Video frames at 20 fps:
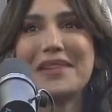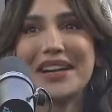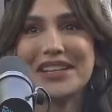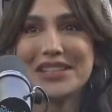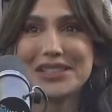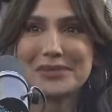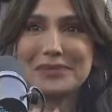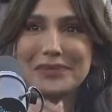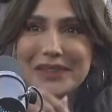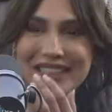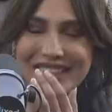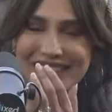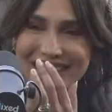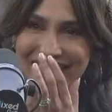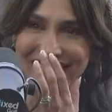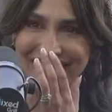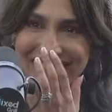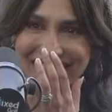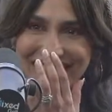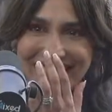My husband
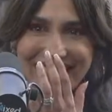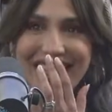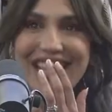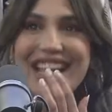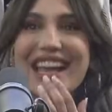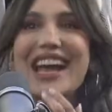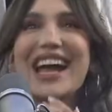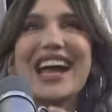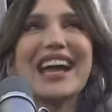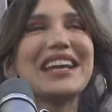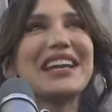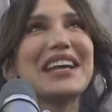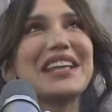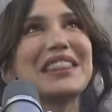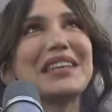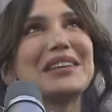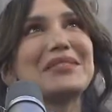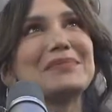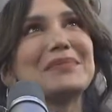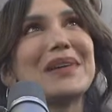did, and
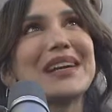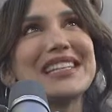I think